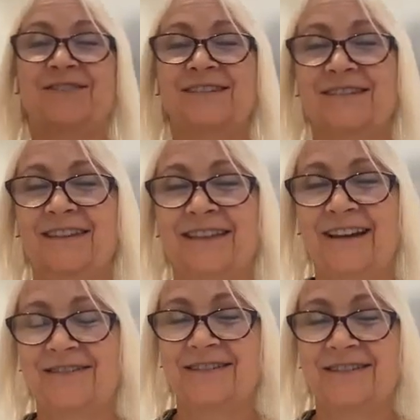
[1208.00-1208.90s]
thousands and
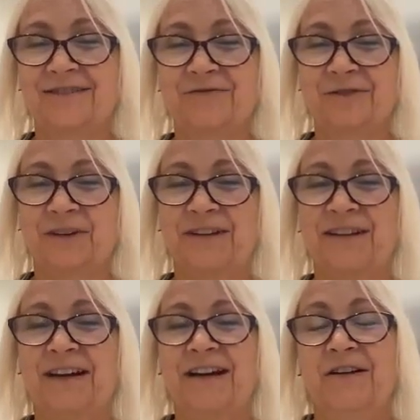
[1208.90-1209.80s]
thousands of
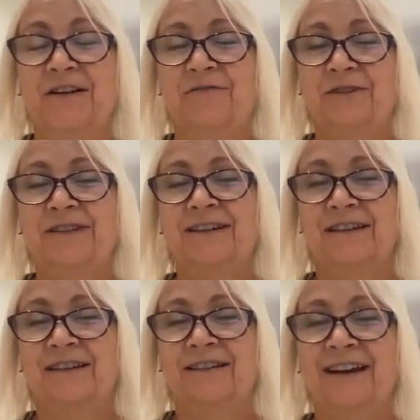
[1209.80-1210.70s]
women freezing
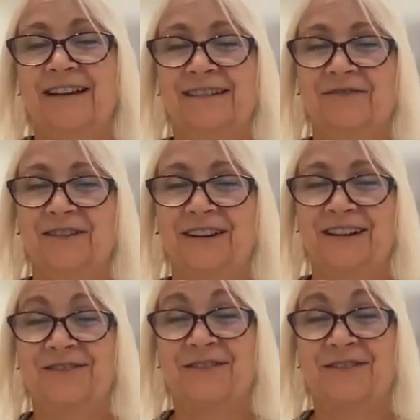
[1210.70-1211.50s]
their eggs every year.